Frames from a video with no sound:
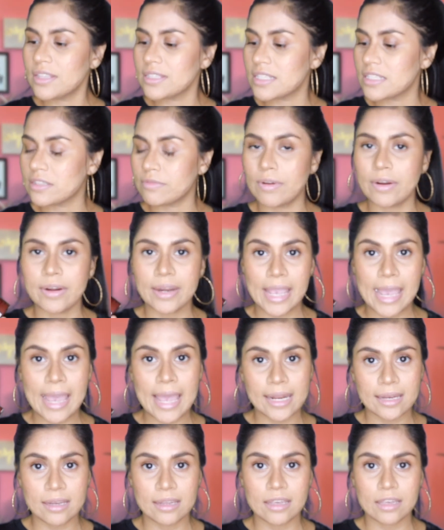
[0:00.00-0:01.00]
this is very
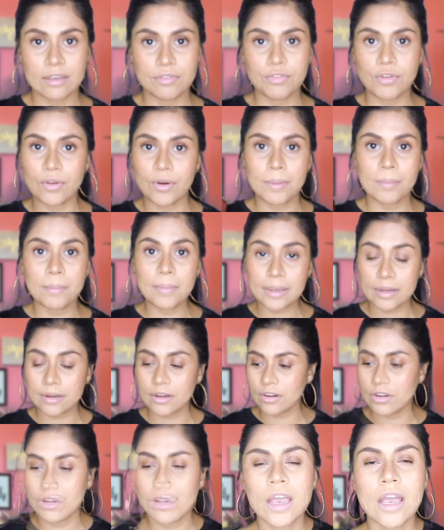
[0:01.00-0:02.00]
handy if you're a
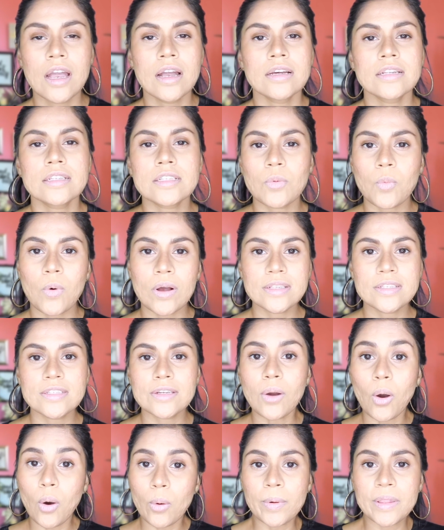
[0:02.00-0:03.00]
beginner. So once
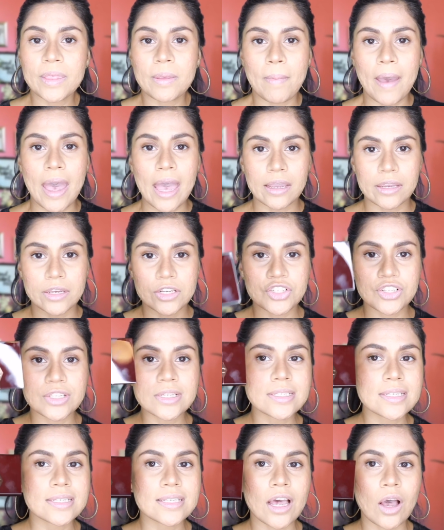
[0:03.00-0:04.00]
you open the package,
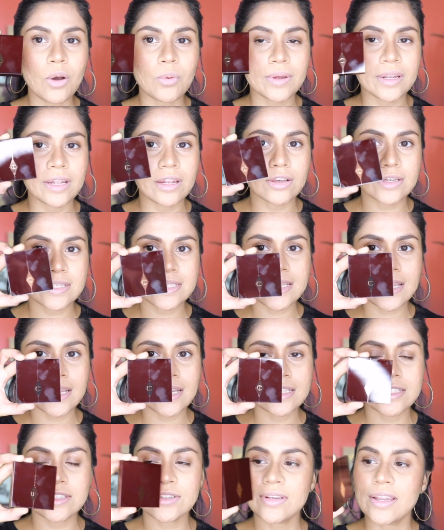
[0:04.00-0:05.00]
this is how it looks
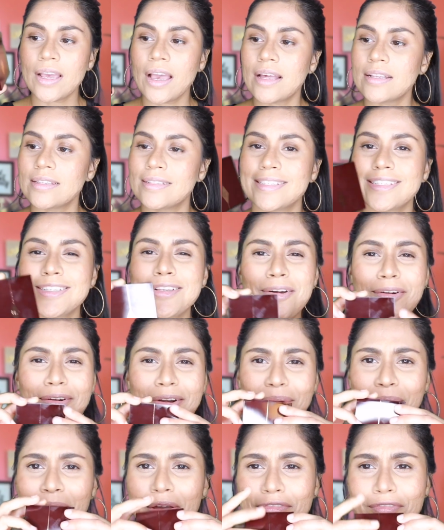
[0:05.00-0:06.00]
like. So it has,
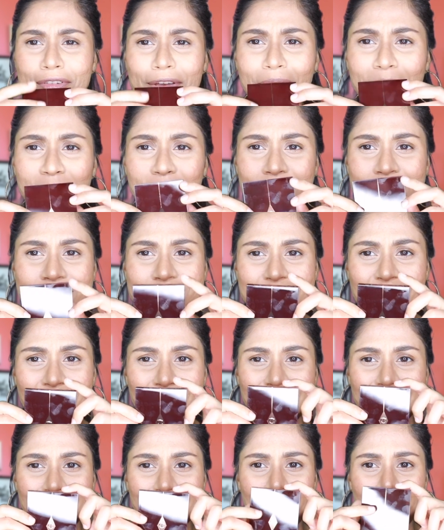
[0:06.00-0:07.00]
sorry, my fingerprints
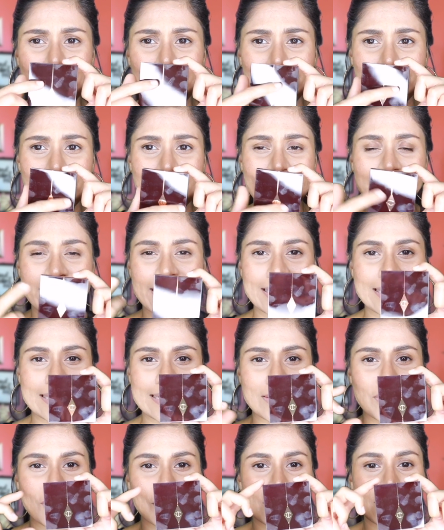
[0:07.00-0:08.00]
on it already and
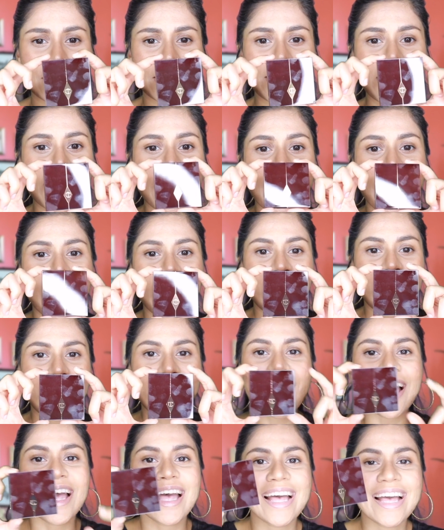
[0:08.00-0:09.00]
it's dirty.
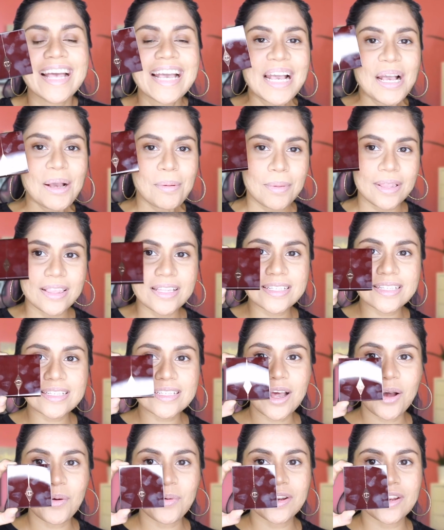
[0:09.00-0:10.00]
But this is
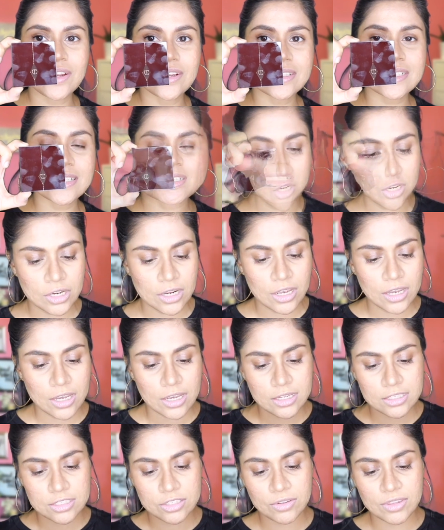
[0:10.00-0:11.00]
how it looks like.
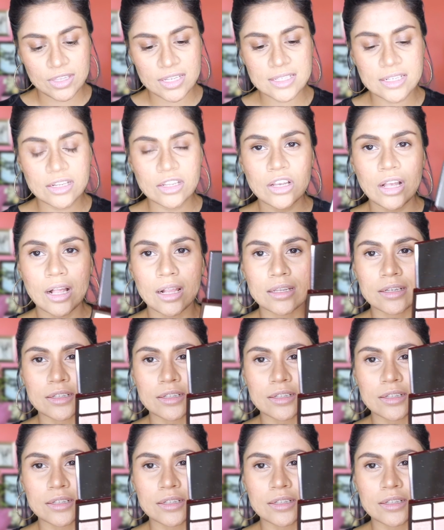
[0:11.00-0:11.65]
So these are the